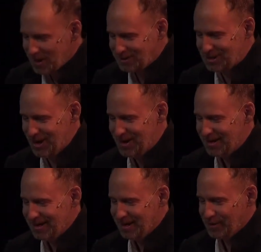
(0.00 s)
sir.
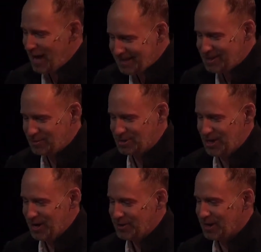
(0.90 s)
Thank you,
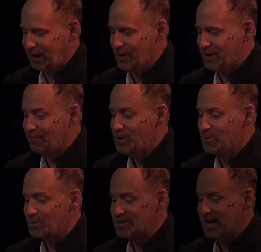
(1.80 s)
sir," the clerk
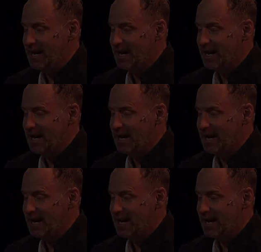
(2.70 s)
effused,